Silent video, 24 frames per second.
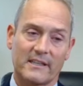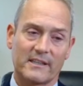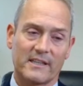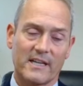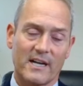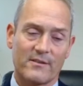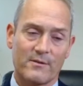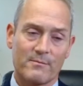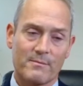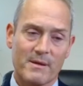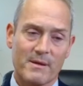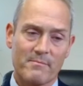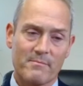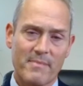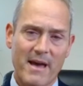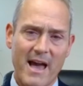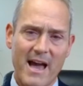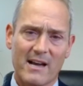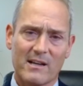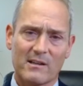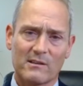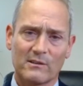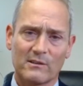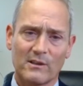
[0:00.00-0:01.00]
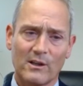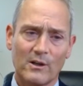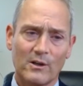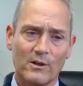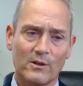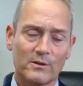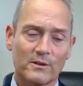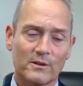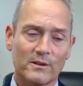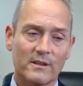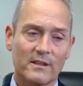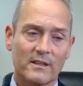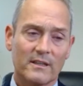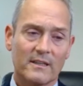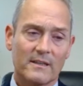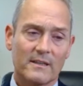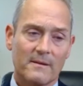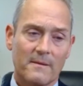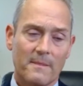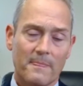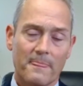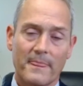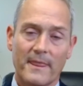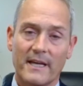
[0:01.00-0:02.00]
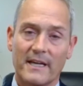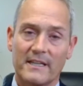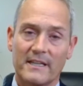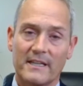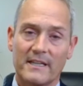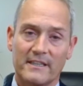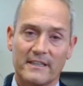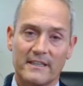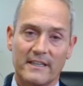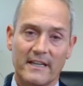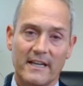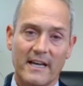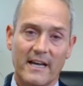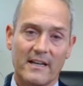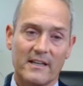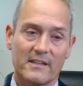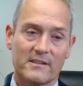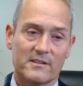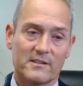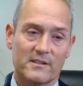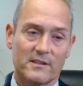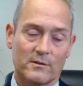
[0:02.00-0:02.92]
a government-backed loan, then yes,